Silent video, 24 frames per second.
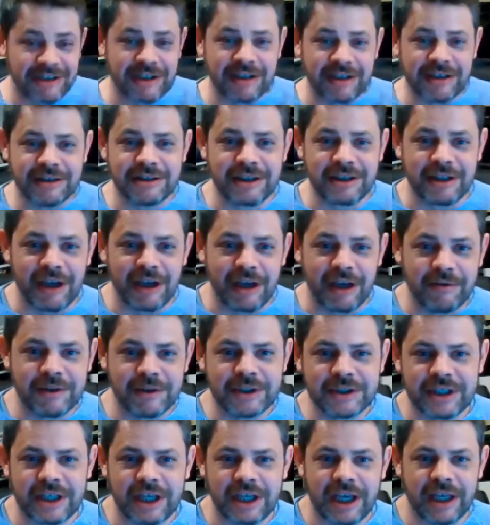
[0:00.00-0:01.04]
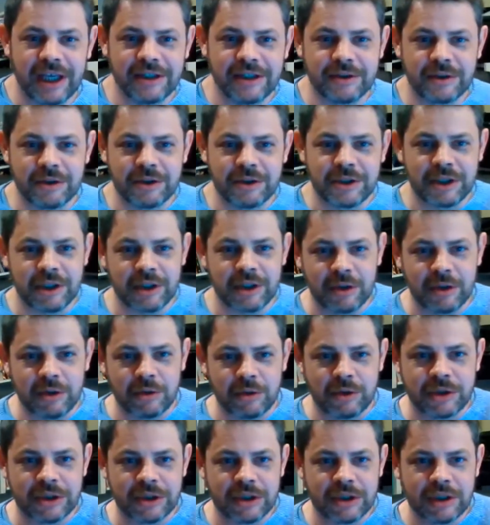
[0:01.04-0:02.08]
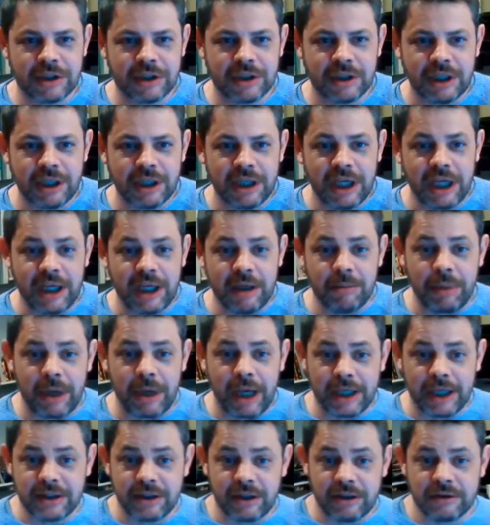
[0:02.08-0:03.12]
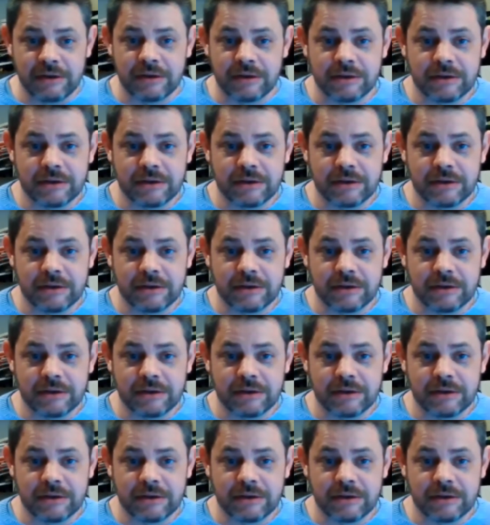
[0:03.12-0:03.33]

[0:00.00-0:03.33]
she obviously had such a huge impact on